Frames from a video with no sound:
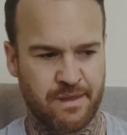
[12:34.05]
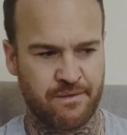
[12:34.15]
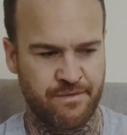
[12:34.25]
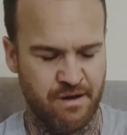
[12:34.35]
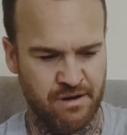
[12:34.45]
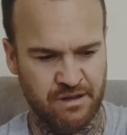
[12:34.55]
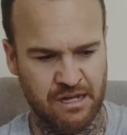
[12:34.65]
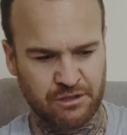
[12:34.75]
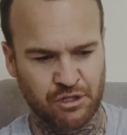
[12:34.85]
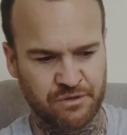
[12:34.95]
A
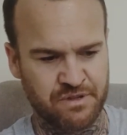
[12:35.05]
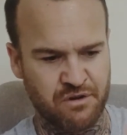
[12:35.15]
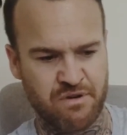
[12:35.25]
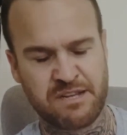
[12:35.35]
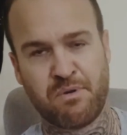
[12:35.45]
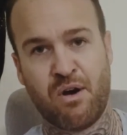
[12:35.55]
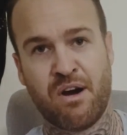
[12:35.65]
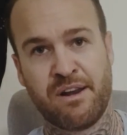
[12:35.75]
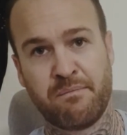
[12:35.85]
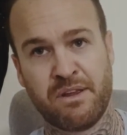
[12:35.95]
lot of degrees
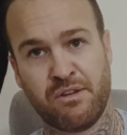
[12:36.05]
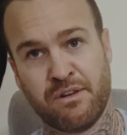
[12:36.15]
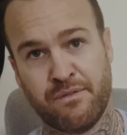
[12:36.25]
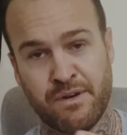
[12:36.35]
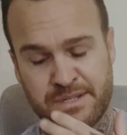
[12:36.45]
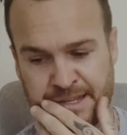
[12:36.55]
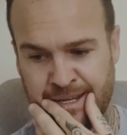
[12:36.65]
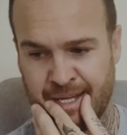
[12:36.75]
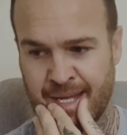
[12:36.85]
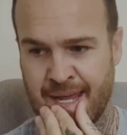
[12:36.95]
behind him in university,
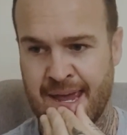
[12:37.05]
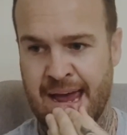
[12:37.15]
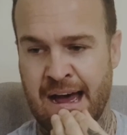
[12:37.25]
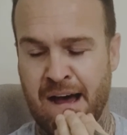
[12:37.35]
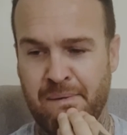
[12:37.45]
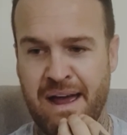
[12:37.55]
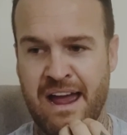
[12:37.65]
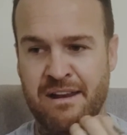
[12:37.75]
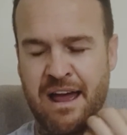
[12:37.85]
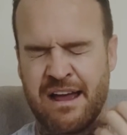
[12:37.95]

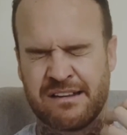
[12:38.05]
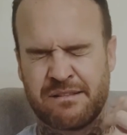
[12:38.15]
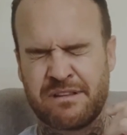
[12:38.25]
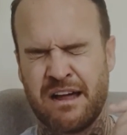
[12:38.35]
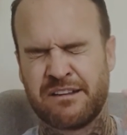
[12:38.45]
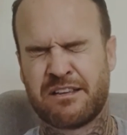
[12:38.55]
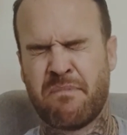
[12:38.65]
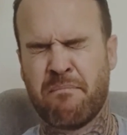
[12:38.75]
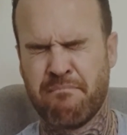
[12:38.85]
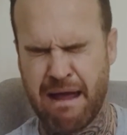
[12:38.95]
and has done some
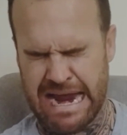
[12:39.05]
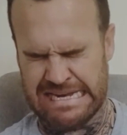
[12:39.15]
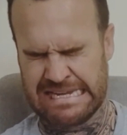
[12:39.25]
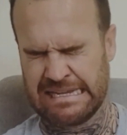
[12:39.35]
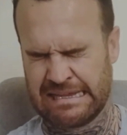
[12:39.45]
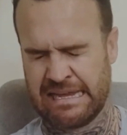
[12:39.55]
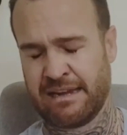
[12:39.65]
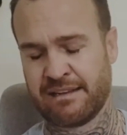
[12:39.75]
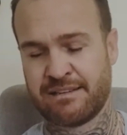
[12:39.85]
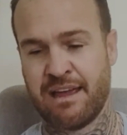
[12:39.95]
amazing
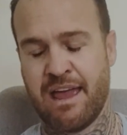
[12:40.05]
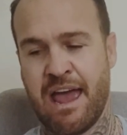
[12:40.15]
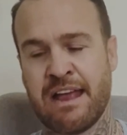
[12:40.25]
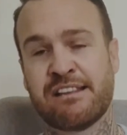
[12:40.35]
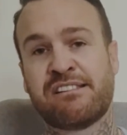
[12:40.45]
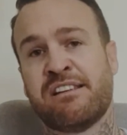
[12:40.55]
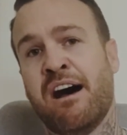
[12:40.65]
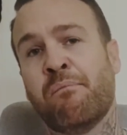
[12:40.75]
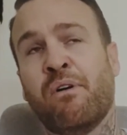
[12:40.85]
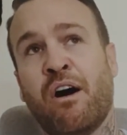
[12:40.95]
things. And
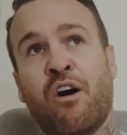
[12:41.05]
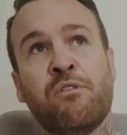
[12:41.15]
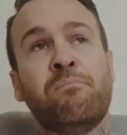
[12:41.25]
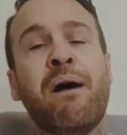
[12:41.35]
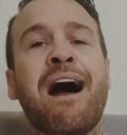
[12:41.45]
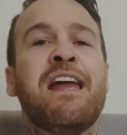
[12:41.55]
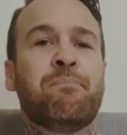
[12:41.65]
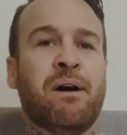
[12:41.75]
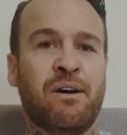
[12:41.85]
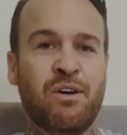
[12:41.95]
some on
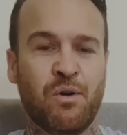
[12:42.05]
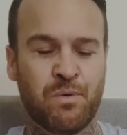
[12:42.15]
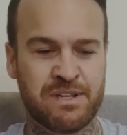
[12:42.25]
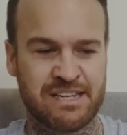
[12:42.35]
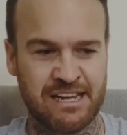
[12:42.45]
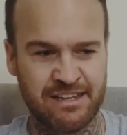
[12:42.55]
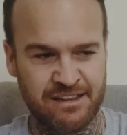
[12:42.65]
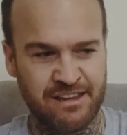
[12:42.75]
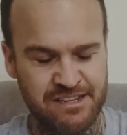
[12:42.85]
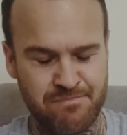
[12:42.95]
paper would say
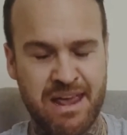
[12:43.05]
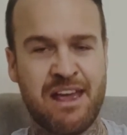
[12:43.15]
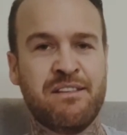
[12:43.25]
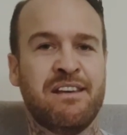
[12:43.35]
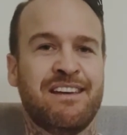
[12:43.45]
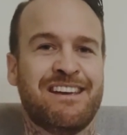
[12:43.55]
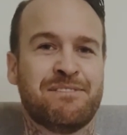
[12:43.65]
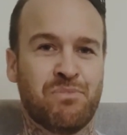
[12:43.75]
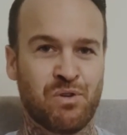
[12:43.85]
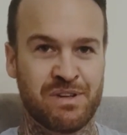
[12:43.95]
that this man is
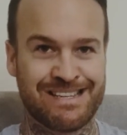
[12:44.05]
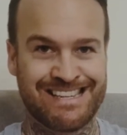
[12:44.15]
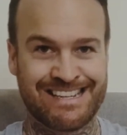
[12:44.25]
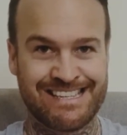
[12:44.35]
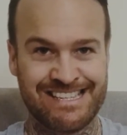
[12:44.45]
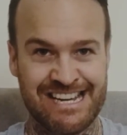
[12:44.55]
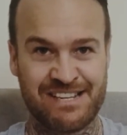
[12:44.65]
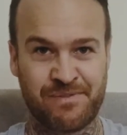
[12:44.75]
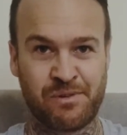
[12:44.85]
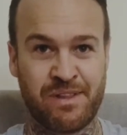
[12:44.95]
more
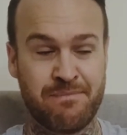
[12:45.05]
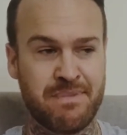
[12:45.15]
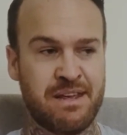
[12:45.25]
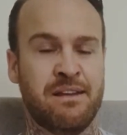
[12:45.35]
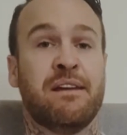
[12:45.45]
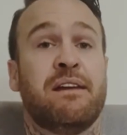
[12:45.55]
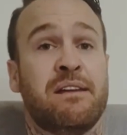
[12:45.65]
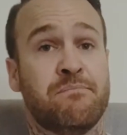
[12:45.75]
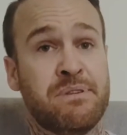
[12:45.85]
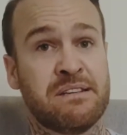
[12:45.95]
successful than me
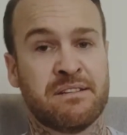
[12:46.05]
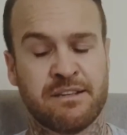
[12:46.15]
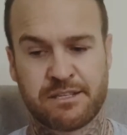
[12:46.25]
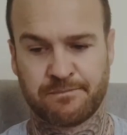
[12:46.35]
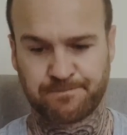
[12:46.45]
in business.